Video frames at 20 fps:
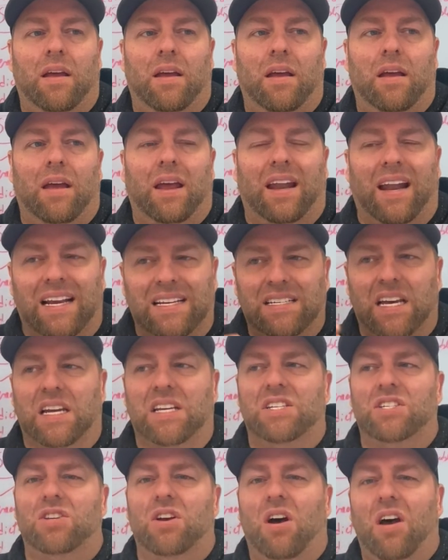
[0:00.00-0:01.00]
And as I
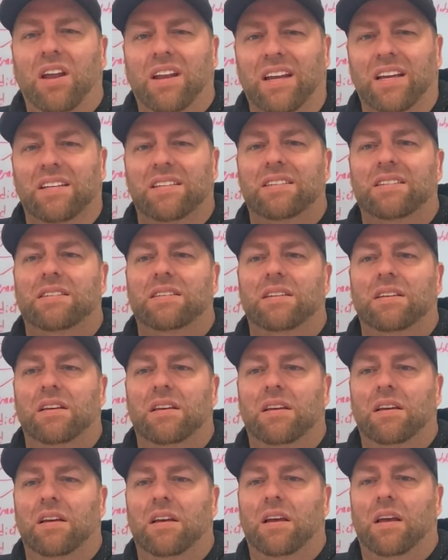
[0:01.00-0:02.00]
saw this
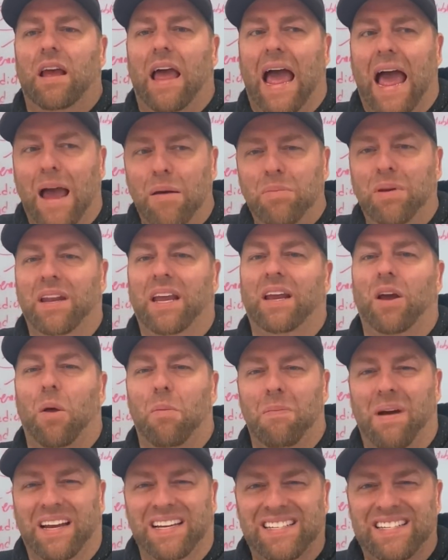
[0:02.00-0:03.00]
happening on
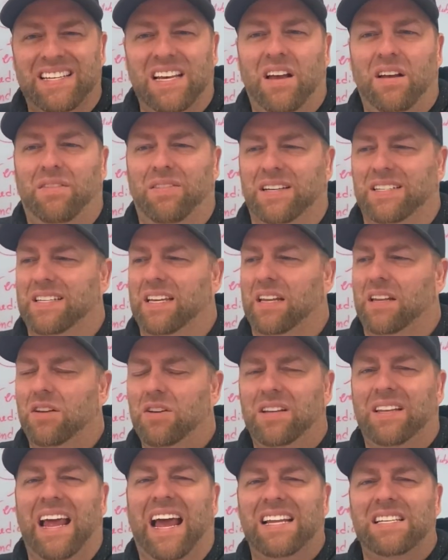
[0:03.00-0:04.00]
myself, I said,
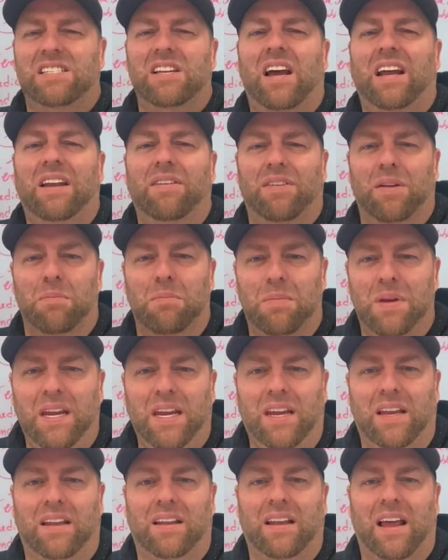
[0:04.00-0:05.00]
look, that's not even
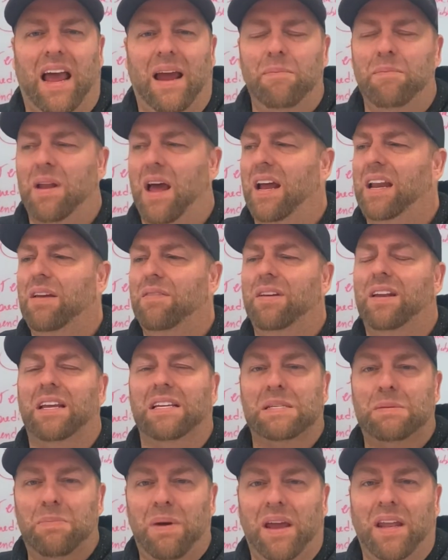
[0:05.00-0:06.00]
me. I'm not even a
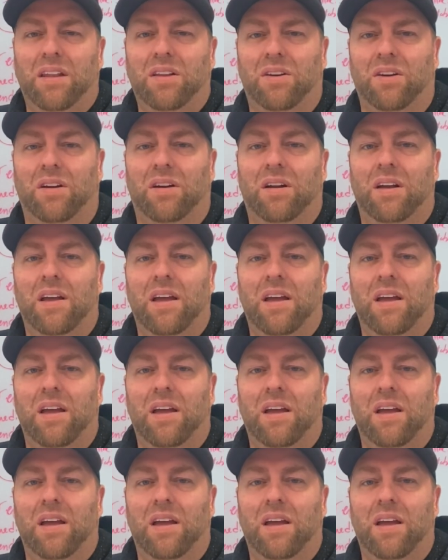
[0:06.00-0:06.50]
spender.